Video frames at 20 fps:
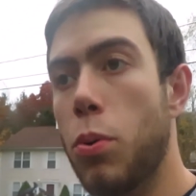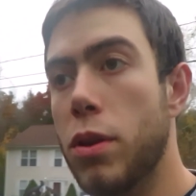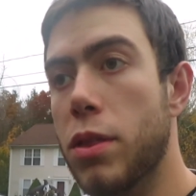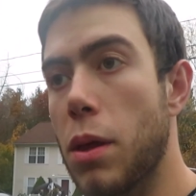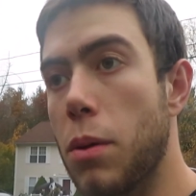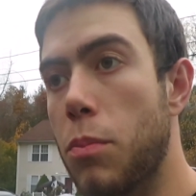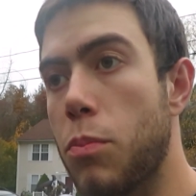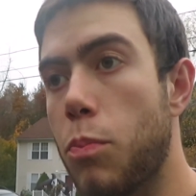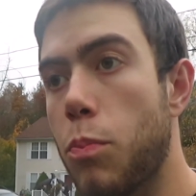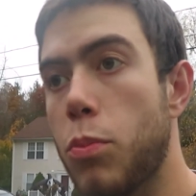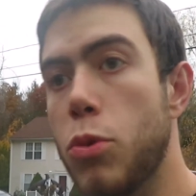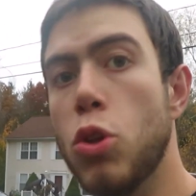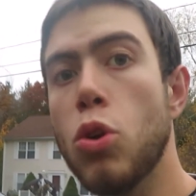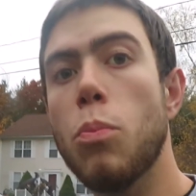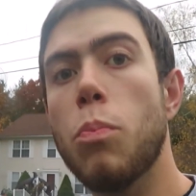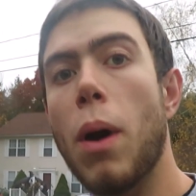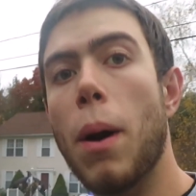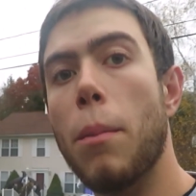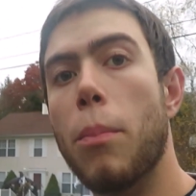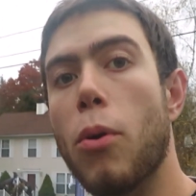put the new
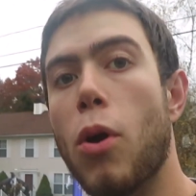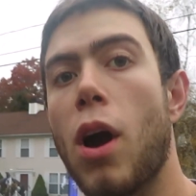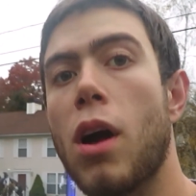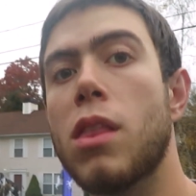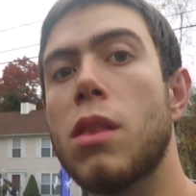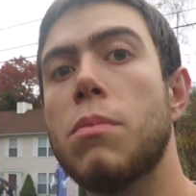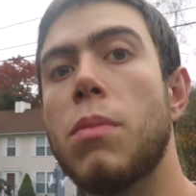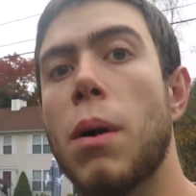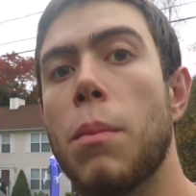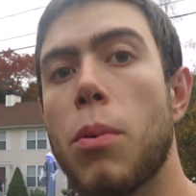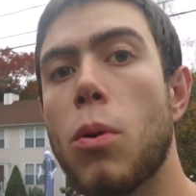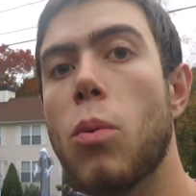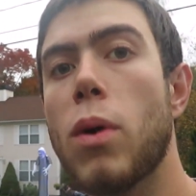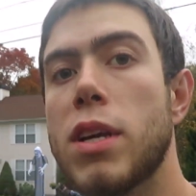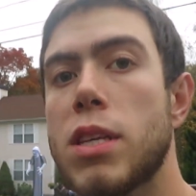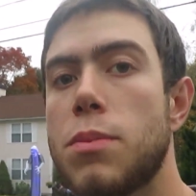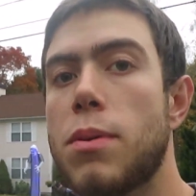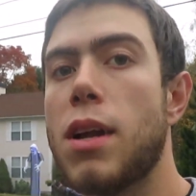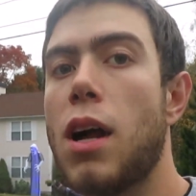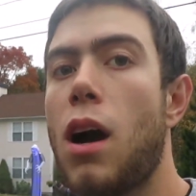bumper on. The bumper
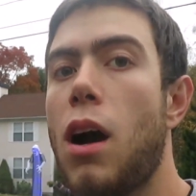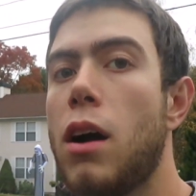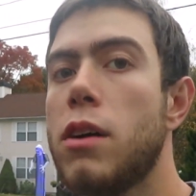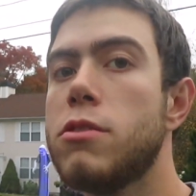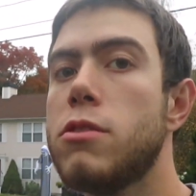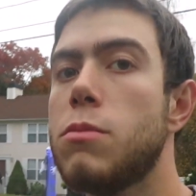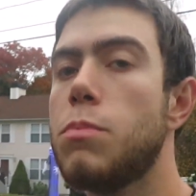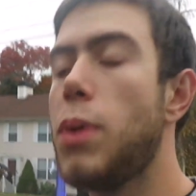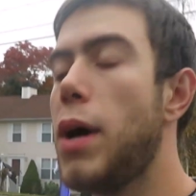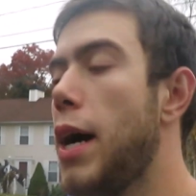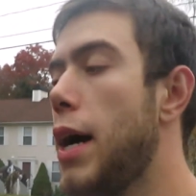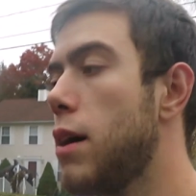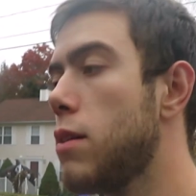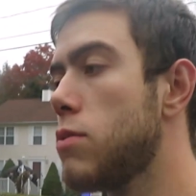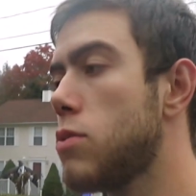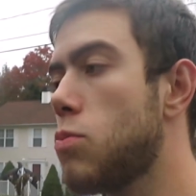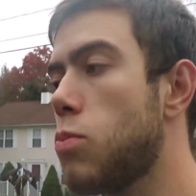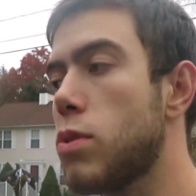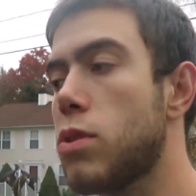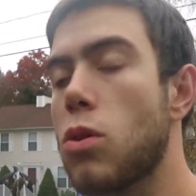weighs about 100
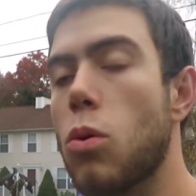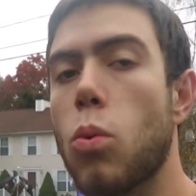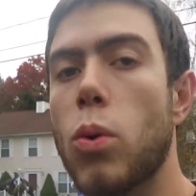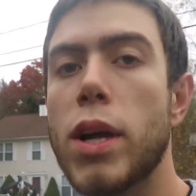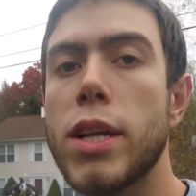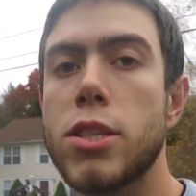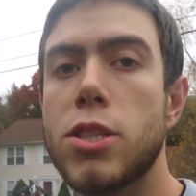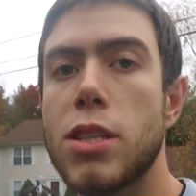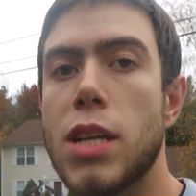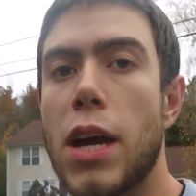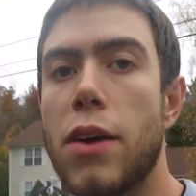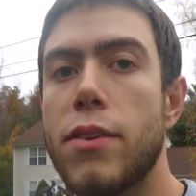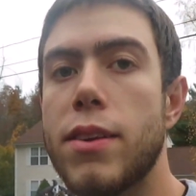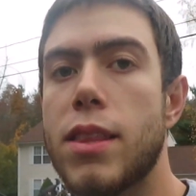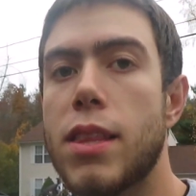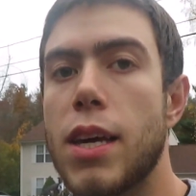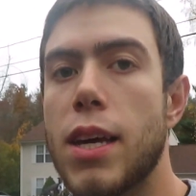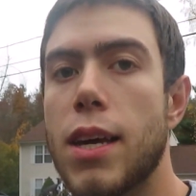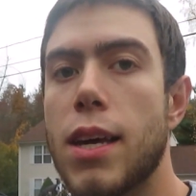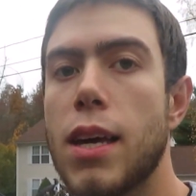pounds with the winch and
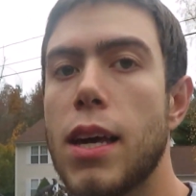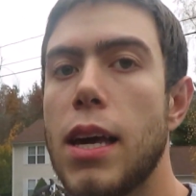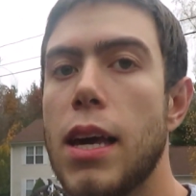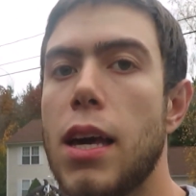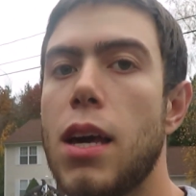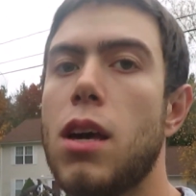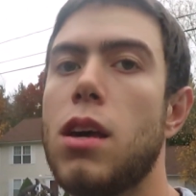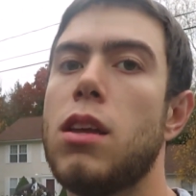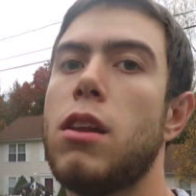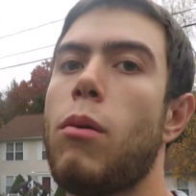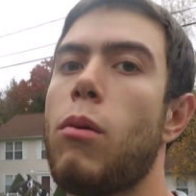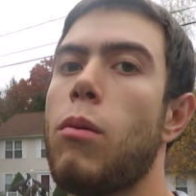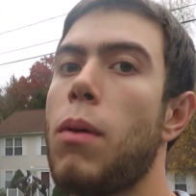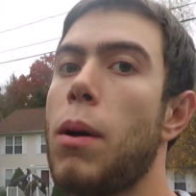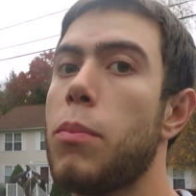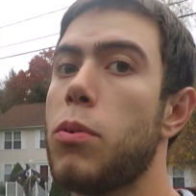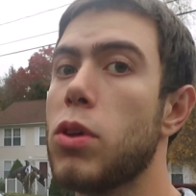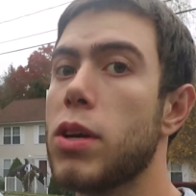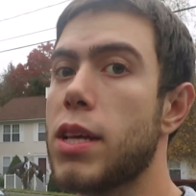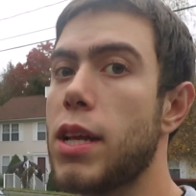everything. You know, we might
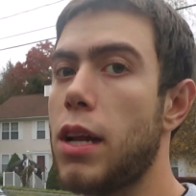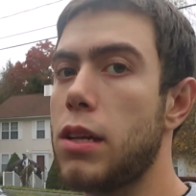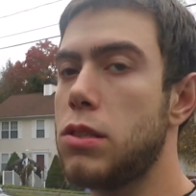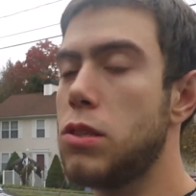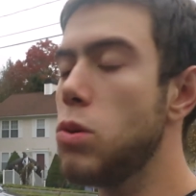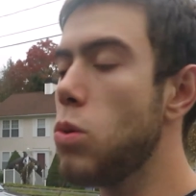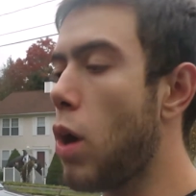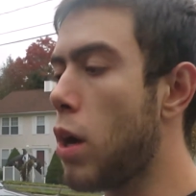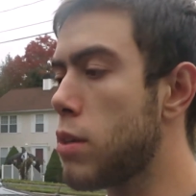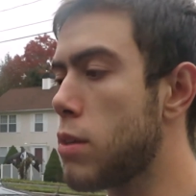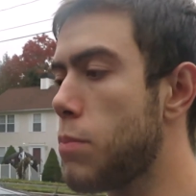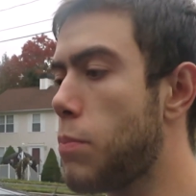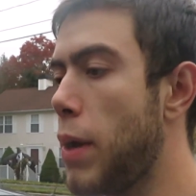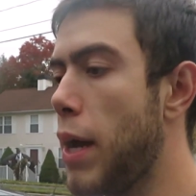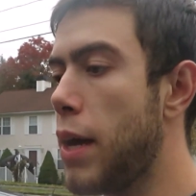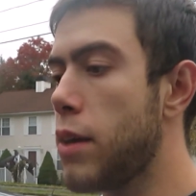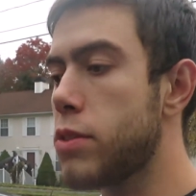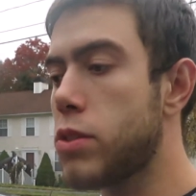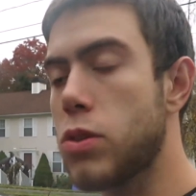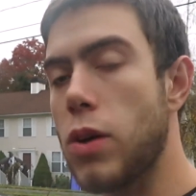be looking at 200
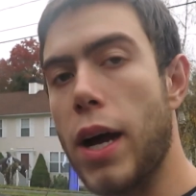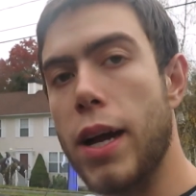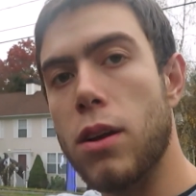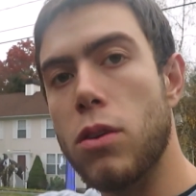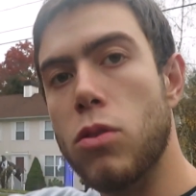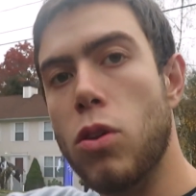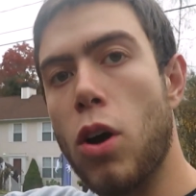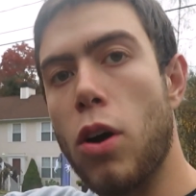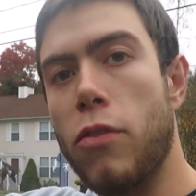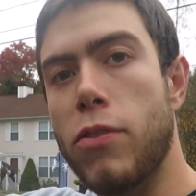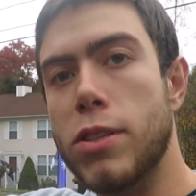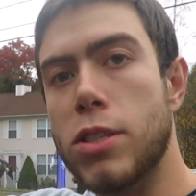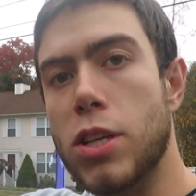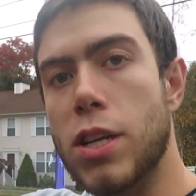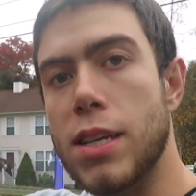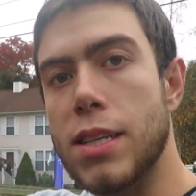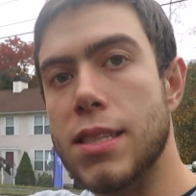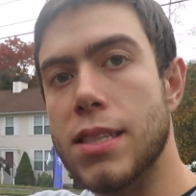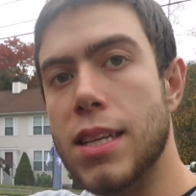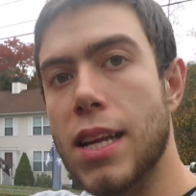pounds, so I don't know if it's
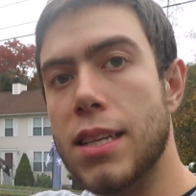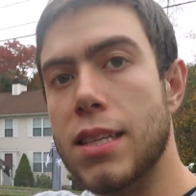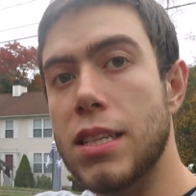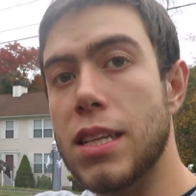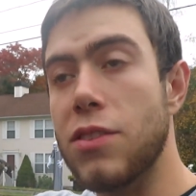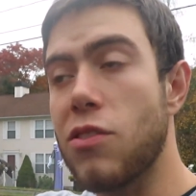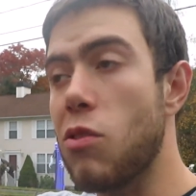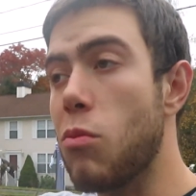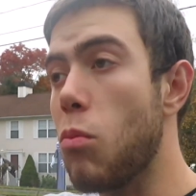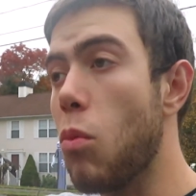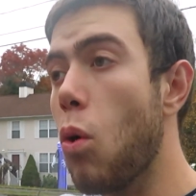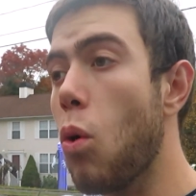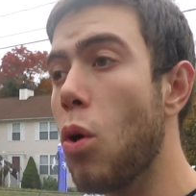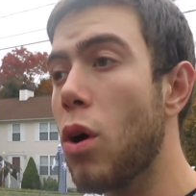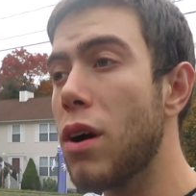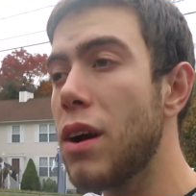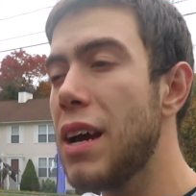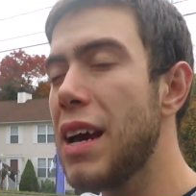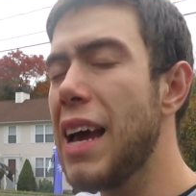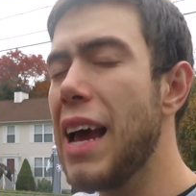going to slant it even
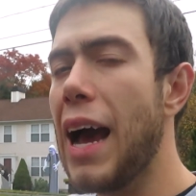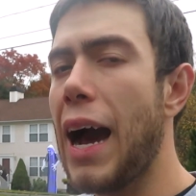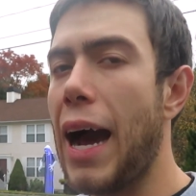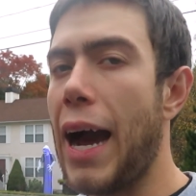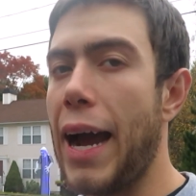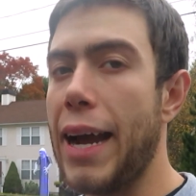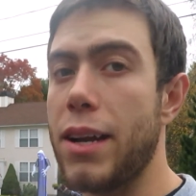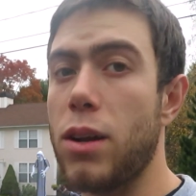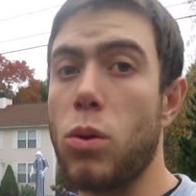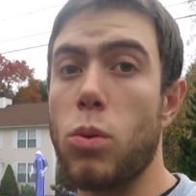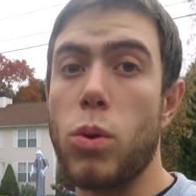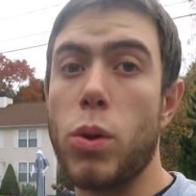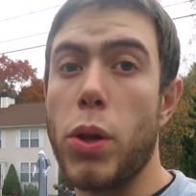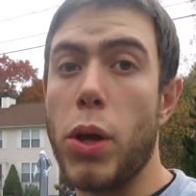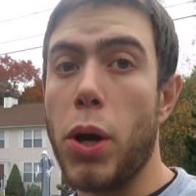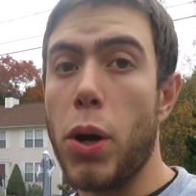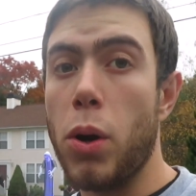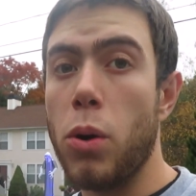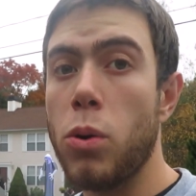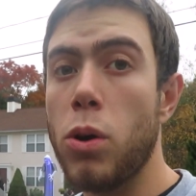more. I don't
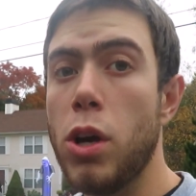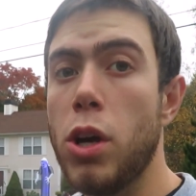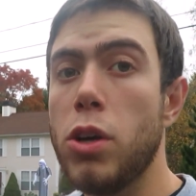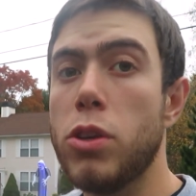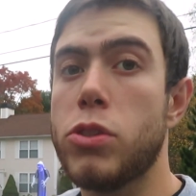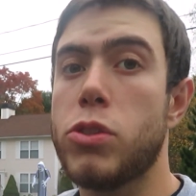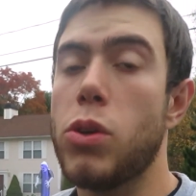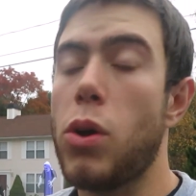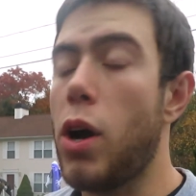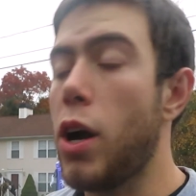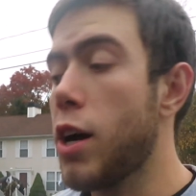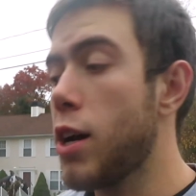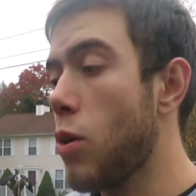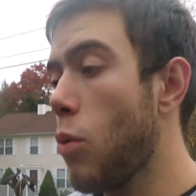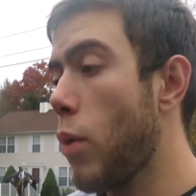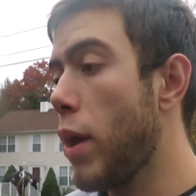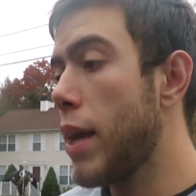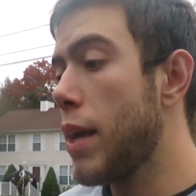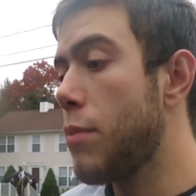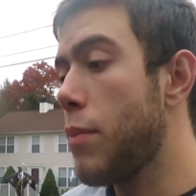know. So I'm going to
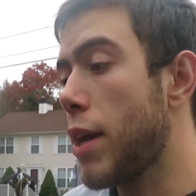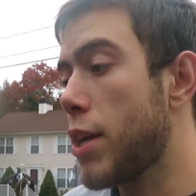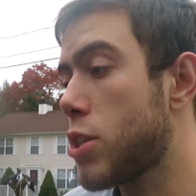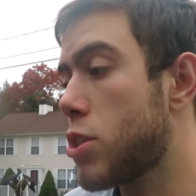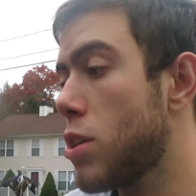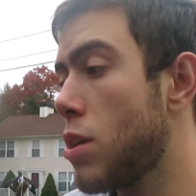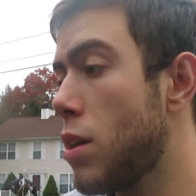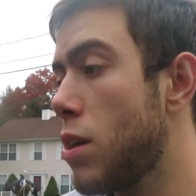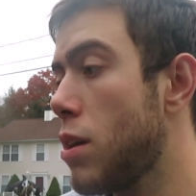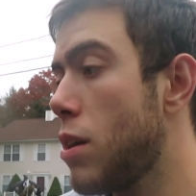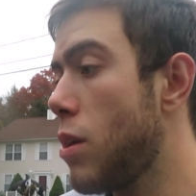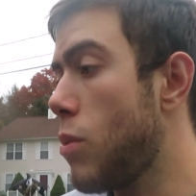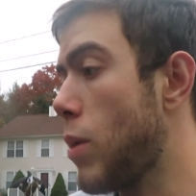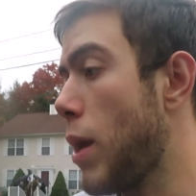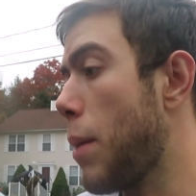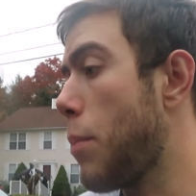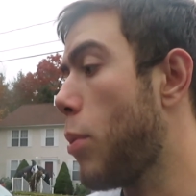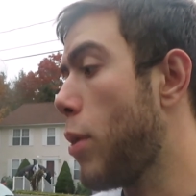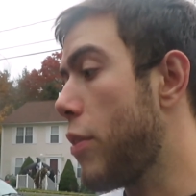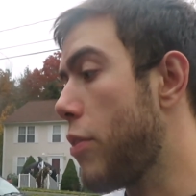wait and make sure when I
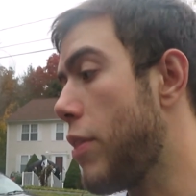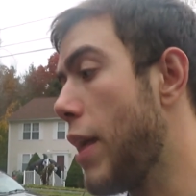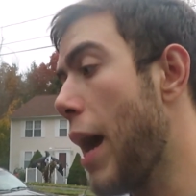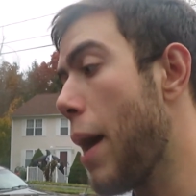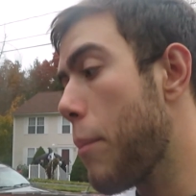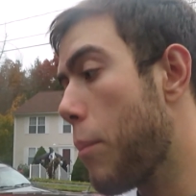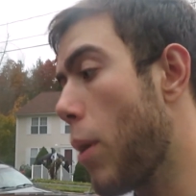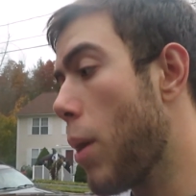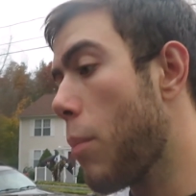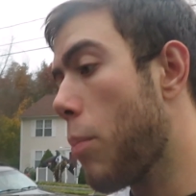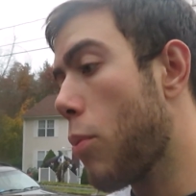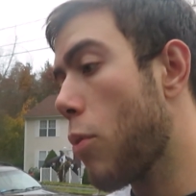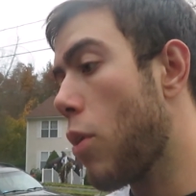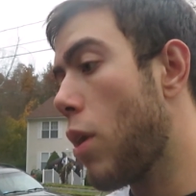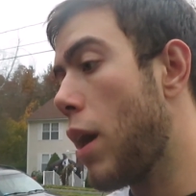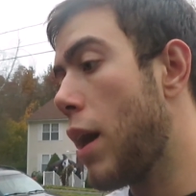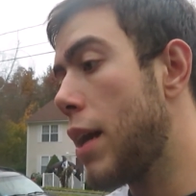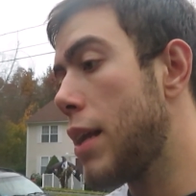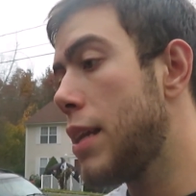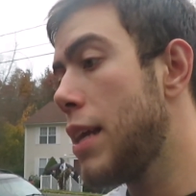put that bumper
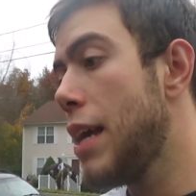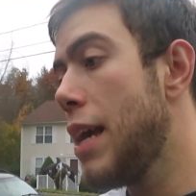on,